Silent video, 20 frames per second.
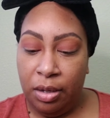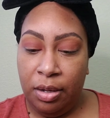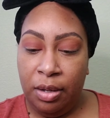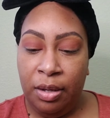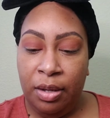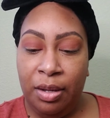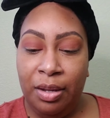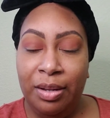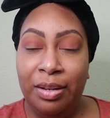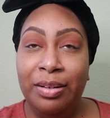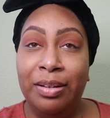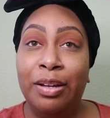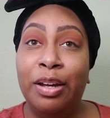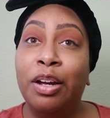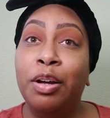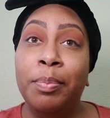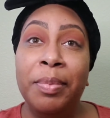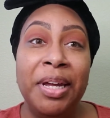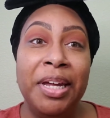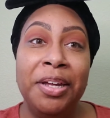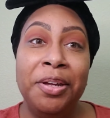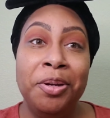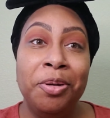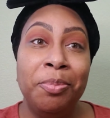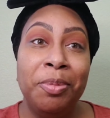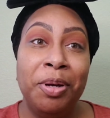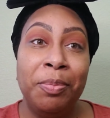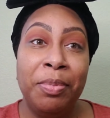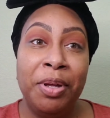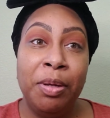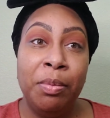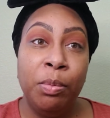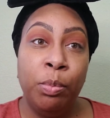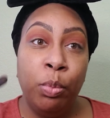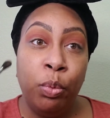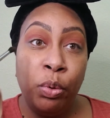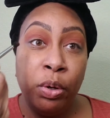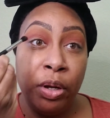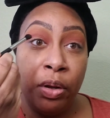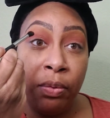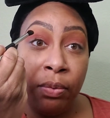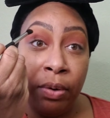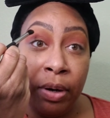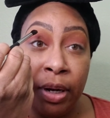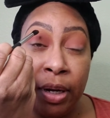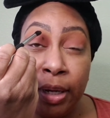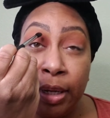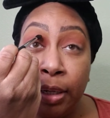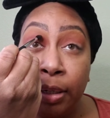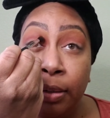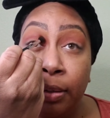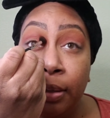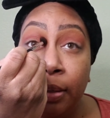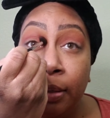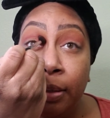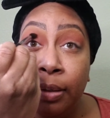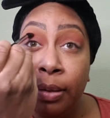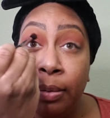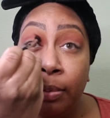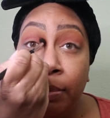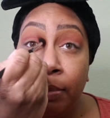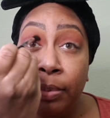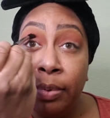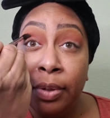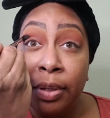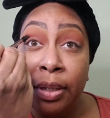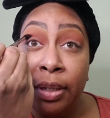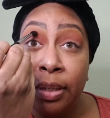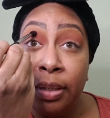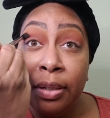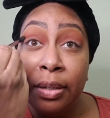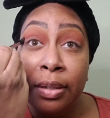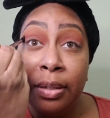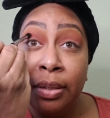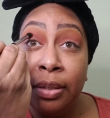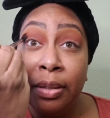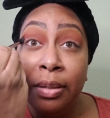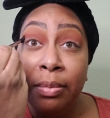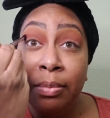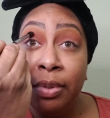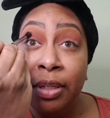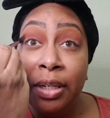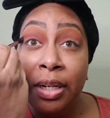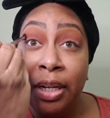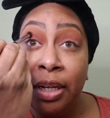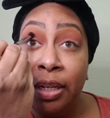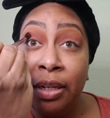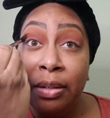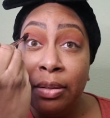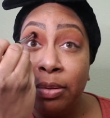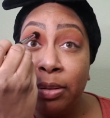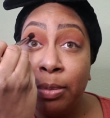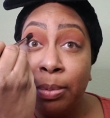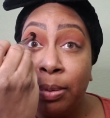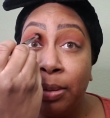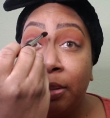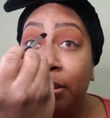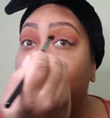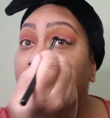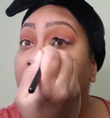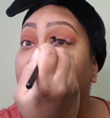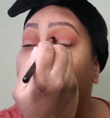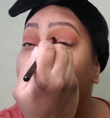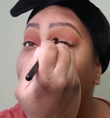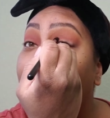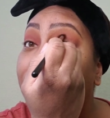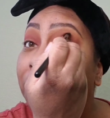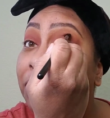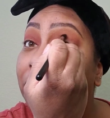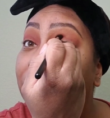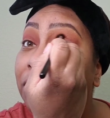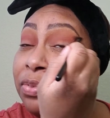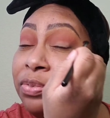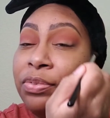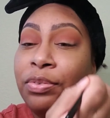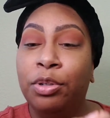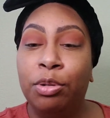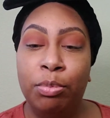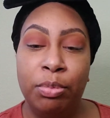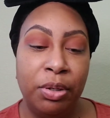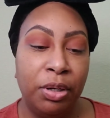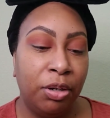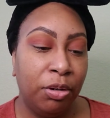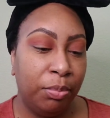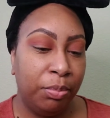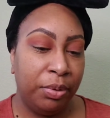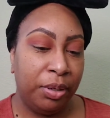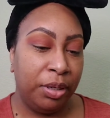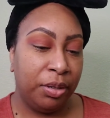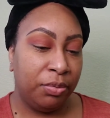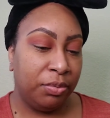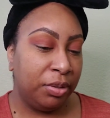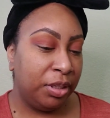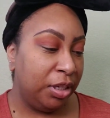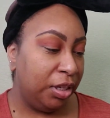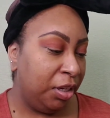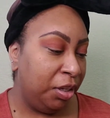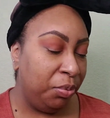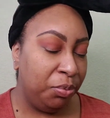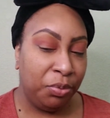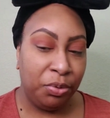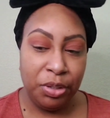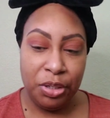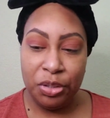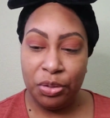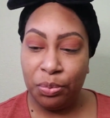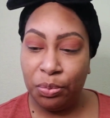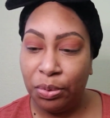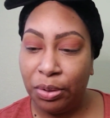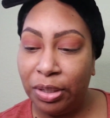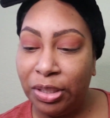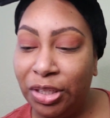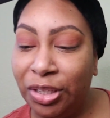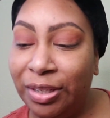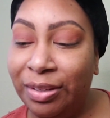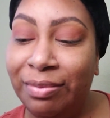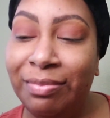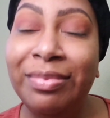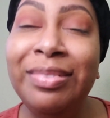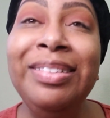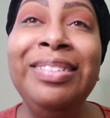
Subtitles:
And y'all may hear my baby boy crying, but him and daddy are supposed to be in there watching football, but I don't think he wanted to watch it.